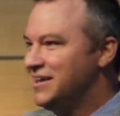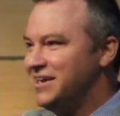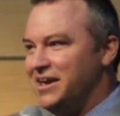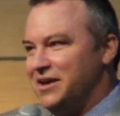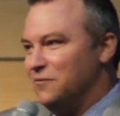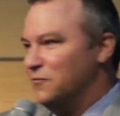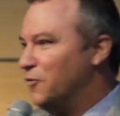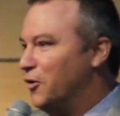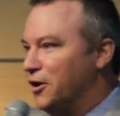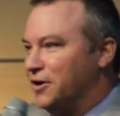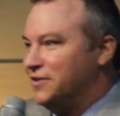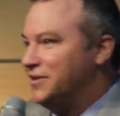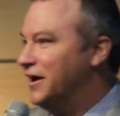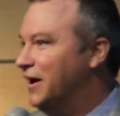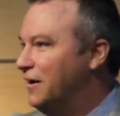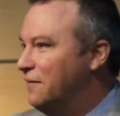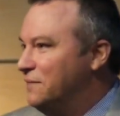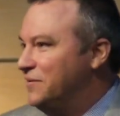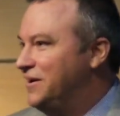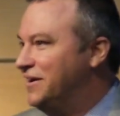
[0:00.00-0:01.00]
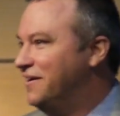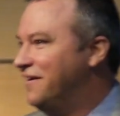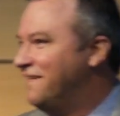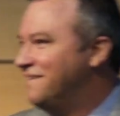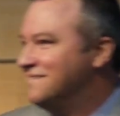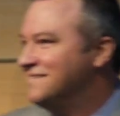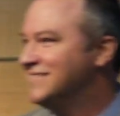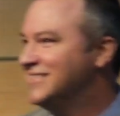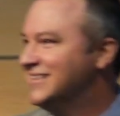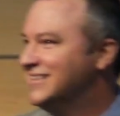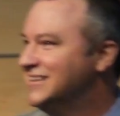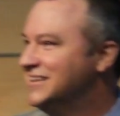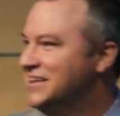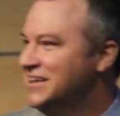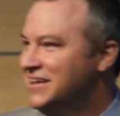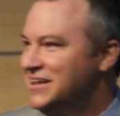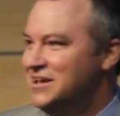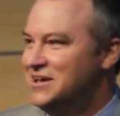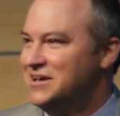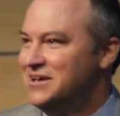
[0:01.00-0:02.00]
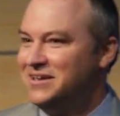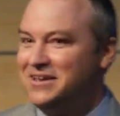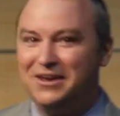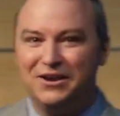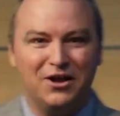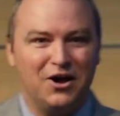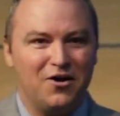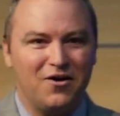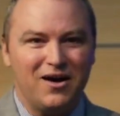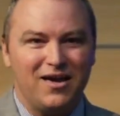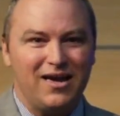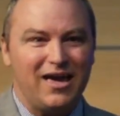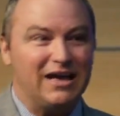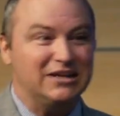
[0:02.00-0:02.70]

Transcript: Getting worked up. You know,